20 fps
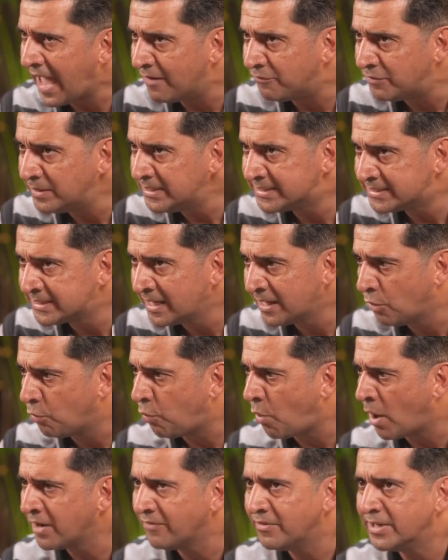Every single
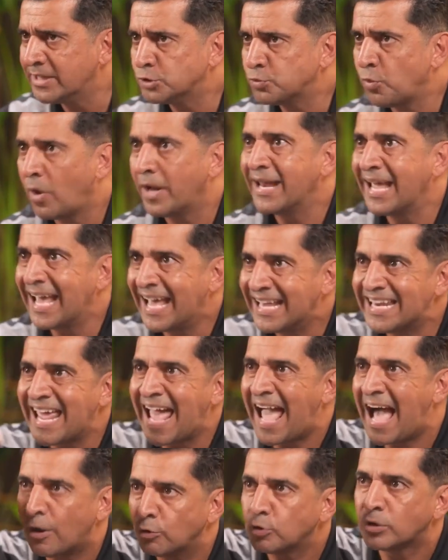one of it is what? It
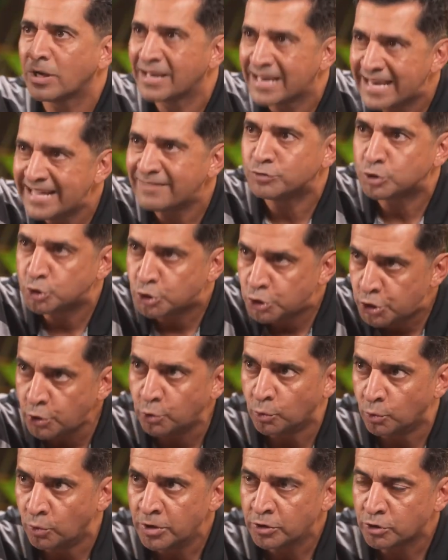outlives
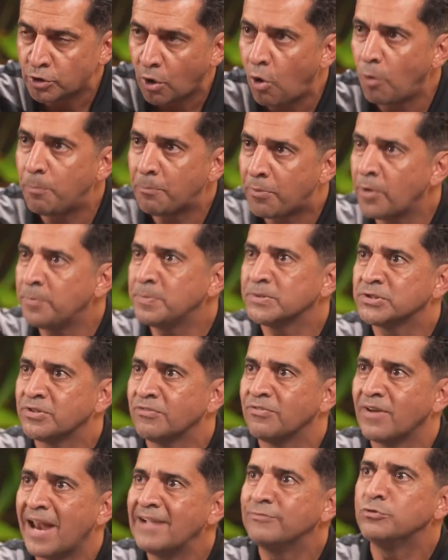you. The whole purpose
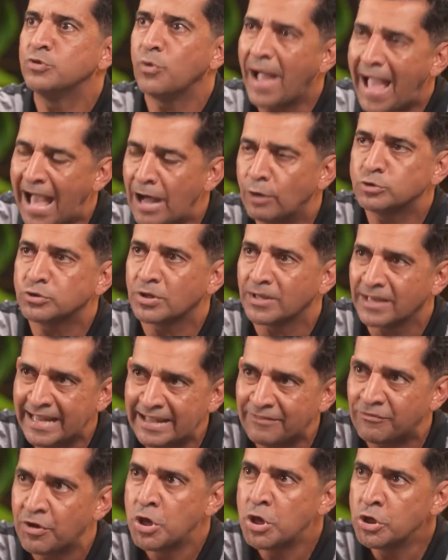of life to
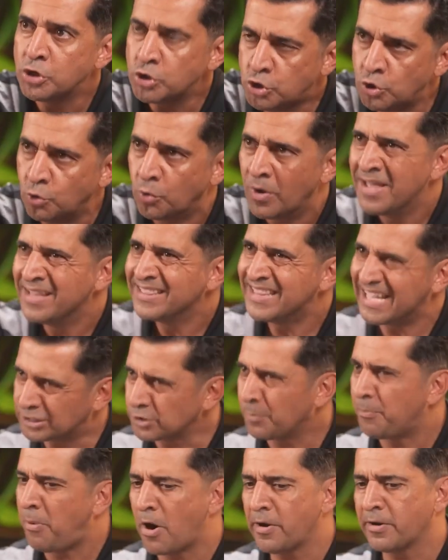outlive you.
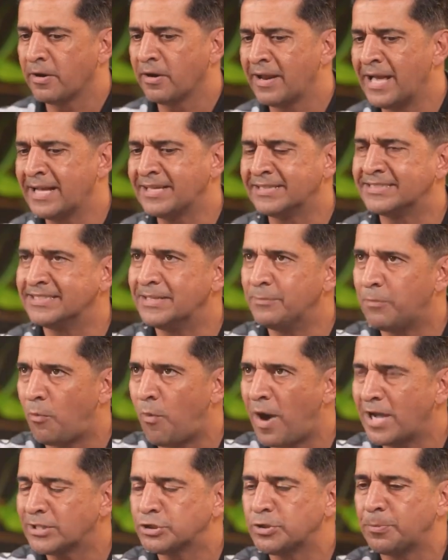That's a part of the legacy, but
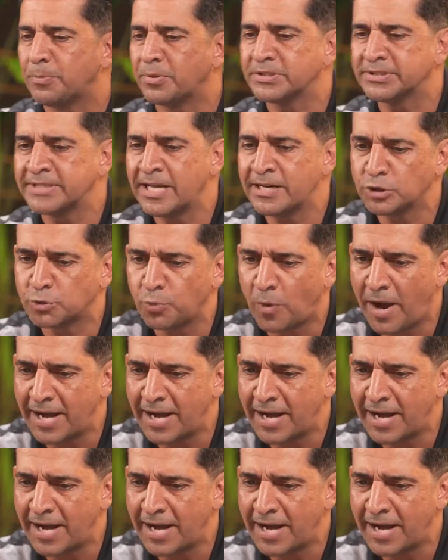watch the percentage